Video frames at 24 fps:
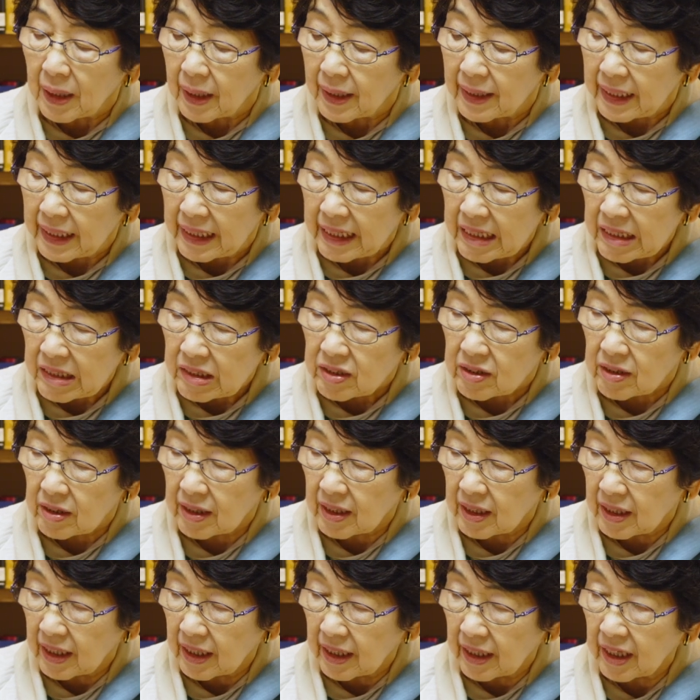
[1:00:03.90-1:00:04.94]
By East,
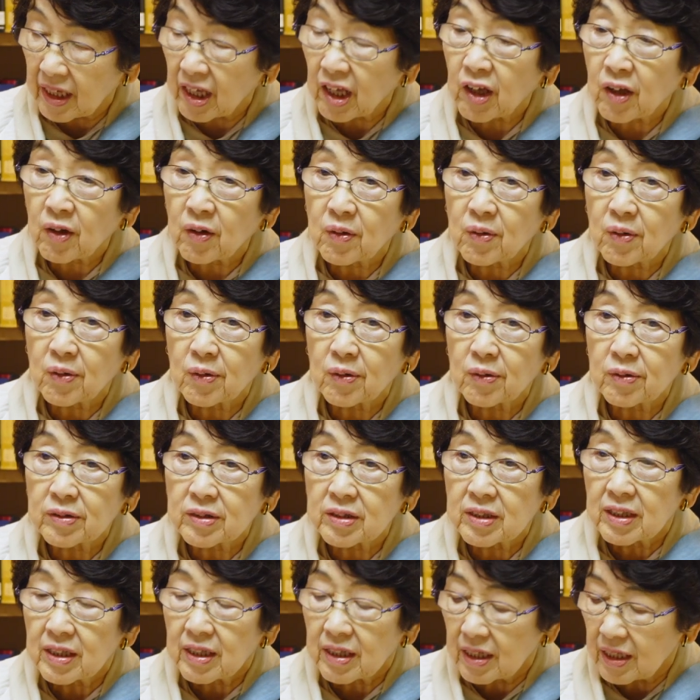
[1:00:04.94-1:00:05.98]
he
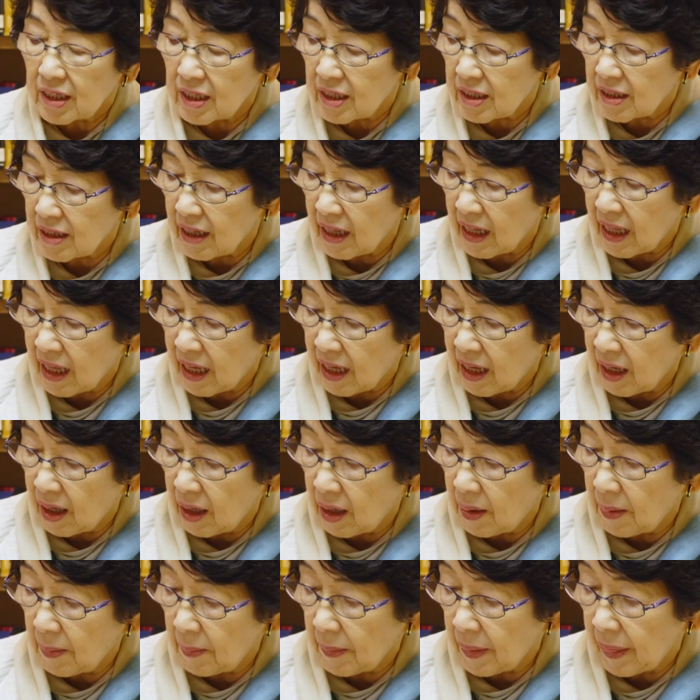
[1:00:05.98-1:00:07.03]
includes
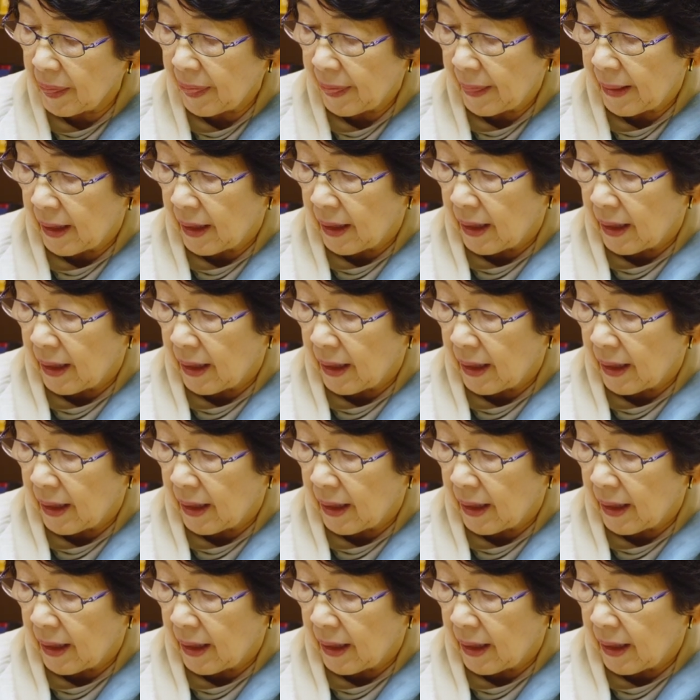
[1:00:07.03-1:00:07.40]
Islam,